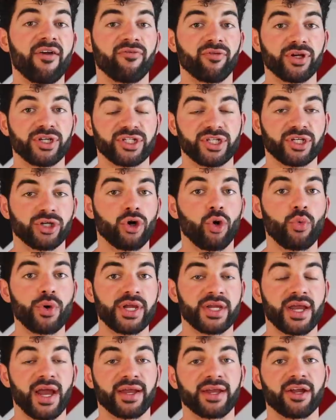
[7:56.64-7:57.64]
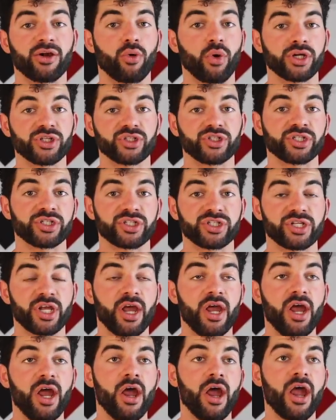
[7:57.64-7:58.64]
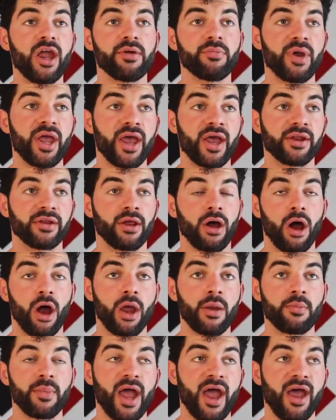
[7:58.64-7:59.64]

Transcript: Every single week I get questions, hey man, I'm